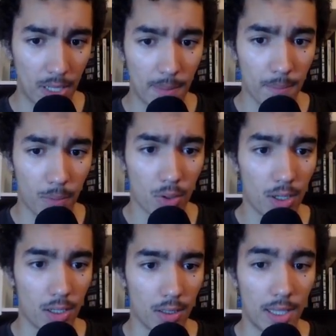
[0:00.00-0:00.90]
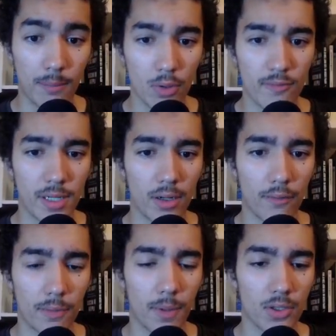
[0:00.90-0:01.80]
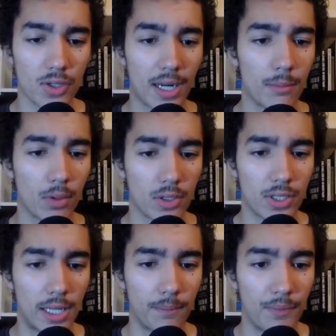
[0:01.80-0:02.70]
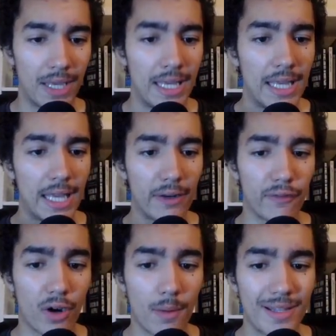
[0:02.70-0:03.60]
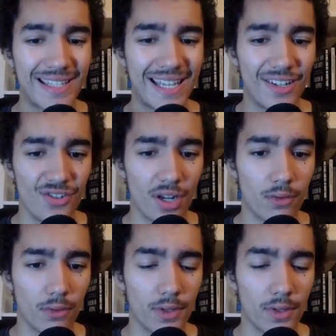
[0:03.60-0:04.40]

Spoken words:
improvement of the Pulsechain and blockchain environment in general.